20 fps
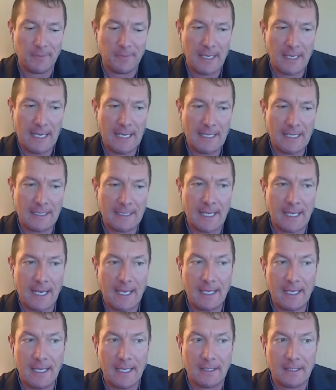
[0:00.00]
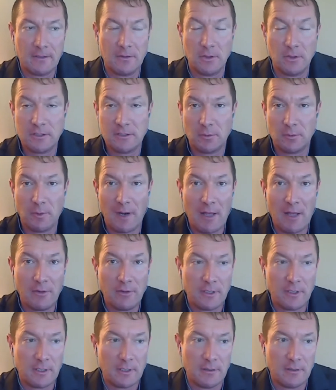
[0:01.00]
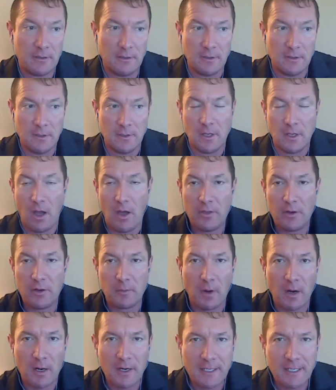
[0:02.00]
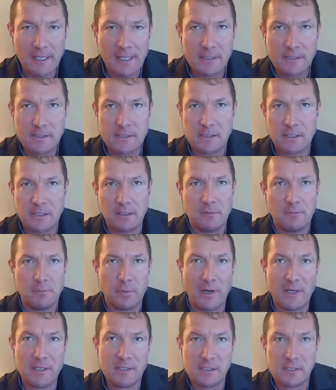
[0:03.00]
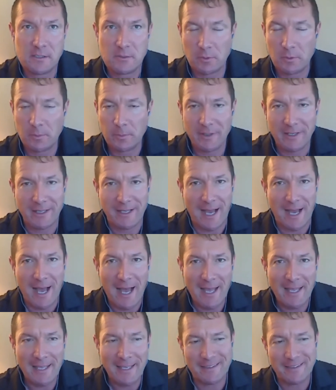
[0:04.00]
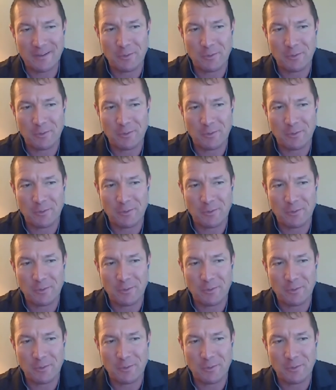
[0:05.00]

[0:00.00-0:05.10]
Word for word: And I had looked around at other markets, and prices were pretty high, and the